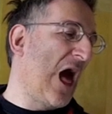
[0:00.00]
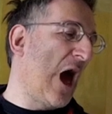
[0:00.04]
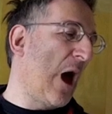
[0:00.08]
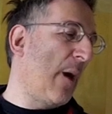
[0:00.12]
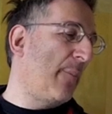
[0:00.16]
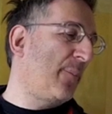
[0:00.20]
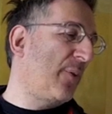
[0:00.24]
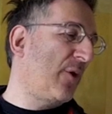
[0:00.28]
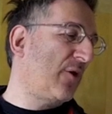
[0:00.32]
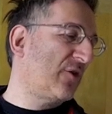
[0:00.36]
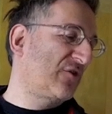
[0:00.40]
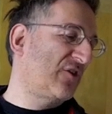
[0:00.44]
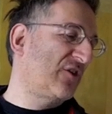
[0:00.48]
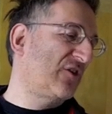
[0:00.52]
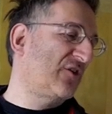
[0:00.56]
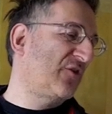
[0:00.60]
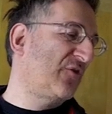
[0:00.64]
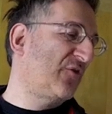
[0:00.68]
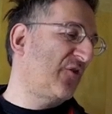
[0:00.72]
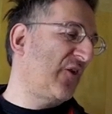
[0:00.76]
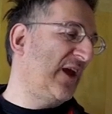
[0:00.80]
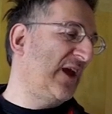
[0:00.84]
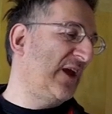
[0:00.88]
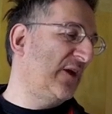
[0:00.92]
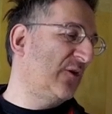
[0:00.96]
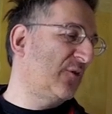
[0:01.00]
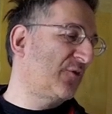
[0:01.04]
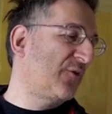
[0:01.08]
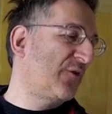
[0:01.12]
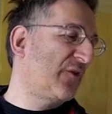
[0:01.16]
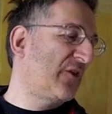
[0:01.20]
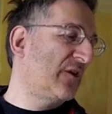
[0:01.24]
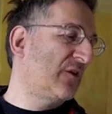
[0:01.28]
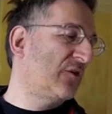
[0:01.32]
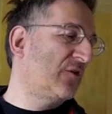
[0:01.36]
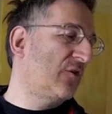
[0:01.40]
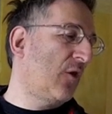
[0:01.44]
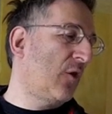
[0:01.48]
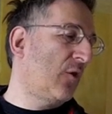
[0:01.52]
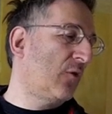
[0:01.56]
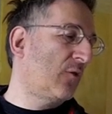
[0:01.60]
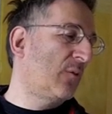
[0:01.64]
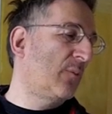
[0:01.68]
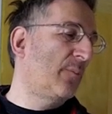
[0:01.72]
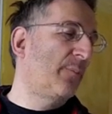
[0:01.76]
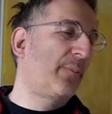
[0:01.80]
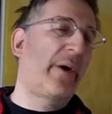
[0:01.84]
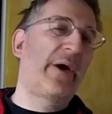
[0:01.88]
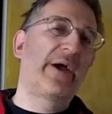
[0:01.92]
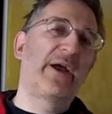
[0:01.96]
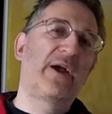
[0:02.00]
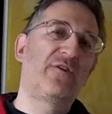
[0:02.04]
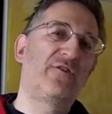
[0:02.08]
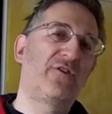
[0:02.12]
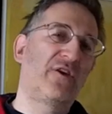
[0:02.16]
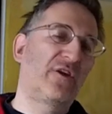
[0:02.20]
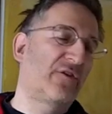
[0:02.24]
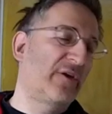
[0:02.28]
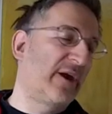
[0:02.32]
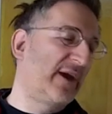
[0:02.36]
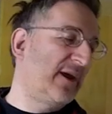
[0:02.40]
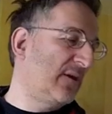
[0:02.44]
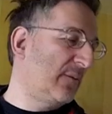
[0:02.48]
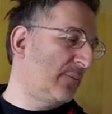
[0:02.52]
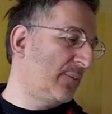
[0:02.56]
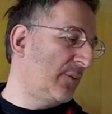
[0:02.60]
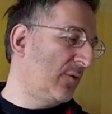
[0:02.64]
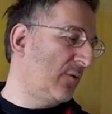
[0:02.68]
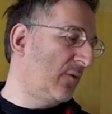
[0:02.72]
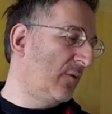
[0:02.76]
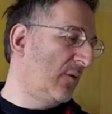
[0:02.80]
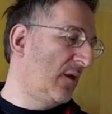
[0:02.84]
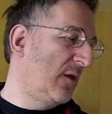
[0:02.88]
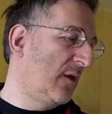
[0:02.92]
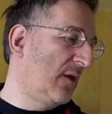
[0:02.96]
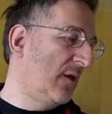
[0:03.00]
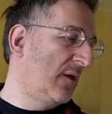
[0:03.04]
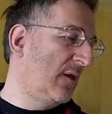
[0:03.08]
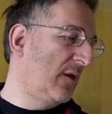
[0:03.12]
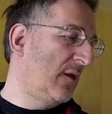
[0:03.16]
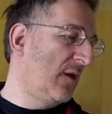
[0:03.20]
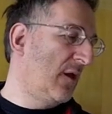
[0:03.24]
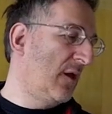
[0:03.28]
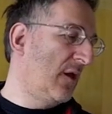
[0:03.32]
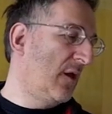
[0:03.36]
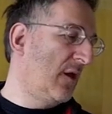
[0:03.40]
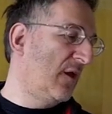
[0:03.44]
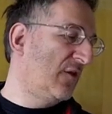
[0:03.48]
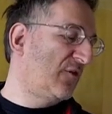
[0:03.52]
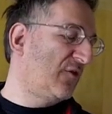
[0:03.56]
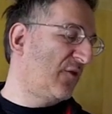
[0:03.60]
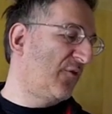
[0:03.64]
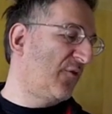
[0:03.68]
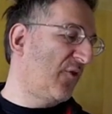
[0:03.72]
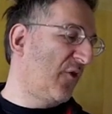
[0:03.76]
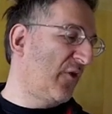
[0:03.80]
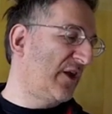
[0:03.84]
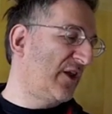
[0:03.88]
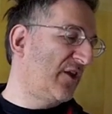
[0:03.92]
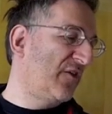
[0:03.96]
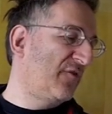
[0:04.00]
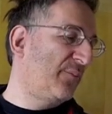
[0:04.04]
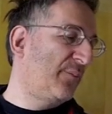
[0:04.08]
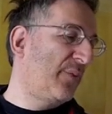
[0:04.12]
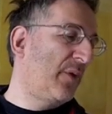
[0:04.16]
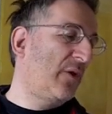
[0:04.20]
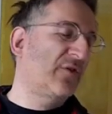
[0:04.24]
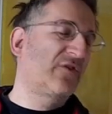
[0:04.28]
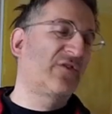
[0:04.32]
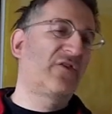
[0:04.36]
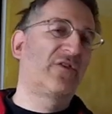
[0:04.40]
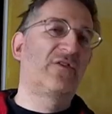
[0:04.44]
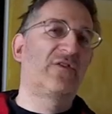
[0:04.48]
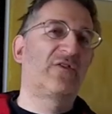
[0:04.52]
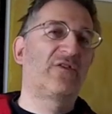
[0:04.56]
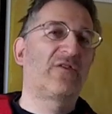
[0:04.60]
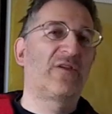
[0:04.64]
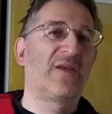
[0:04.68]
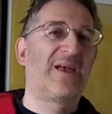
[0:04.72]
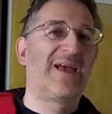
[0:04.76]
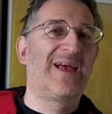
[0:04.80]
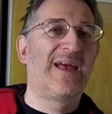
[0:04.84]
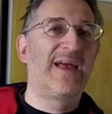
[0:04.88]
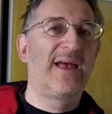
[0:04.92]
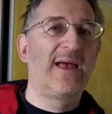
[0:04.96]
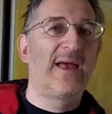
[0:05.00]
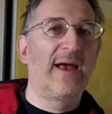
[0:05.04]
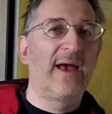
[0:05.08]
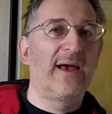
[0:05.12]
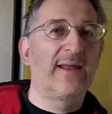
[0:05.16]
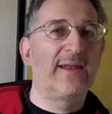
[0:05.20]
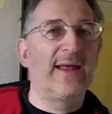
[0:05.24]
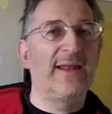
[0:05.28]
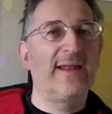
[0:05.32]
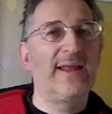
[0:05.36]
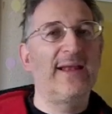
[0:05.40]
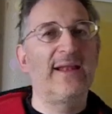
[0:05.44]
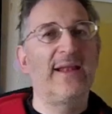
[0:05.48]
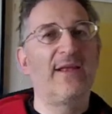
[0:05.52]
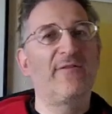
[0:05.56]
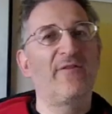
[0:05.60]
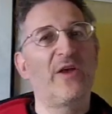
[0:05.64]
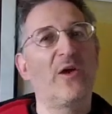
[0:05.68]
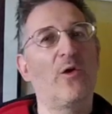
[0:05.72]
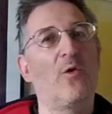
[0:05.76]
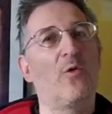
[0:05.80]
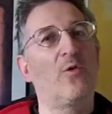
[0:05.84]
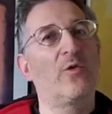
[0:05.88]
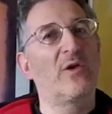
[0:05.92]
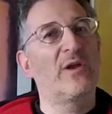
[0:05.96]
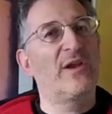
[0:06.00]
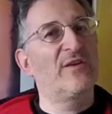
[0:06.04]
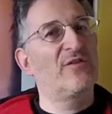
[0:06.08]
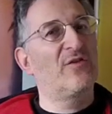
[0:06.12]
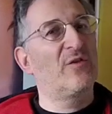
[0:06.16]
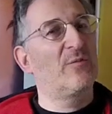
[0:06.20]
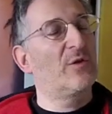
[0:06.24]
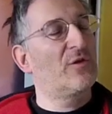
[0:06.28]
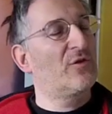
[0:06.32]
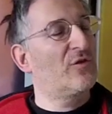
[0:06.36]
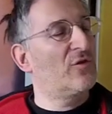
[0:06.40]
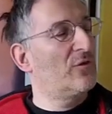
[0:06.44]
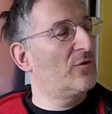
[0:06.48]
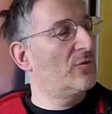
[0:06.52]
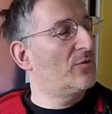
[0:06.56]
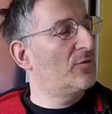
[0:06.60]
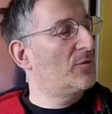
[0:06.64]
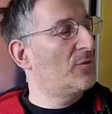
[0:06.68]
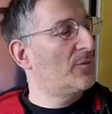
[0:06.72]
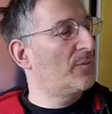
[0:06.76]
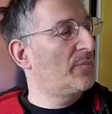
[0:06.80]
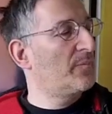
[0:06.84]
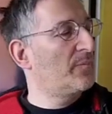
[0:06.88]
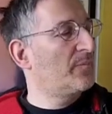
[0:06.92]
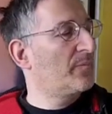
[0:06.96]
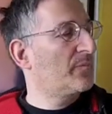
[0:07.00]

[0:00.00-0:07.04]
A potter's field for the non-biodegradable, devoid of potters and any living organism at all.